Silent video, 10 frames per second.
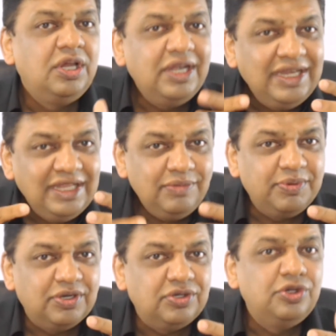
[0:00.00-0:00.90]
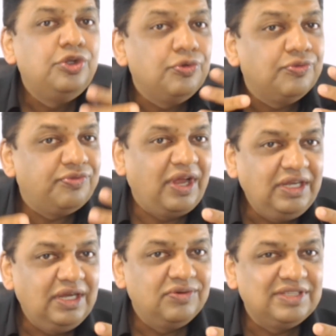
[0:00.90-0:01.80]
deeper, to find
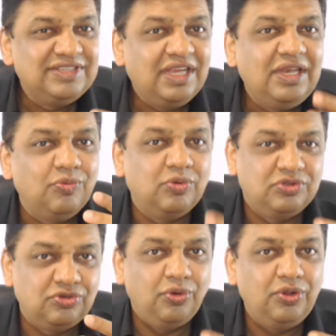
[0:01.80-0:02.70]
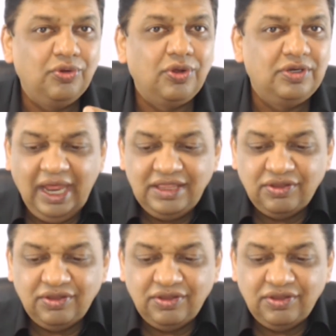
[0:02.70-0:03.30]
out exactly what's going on. And the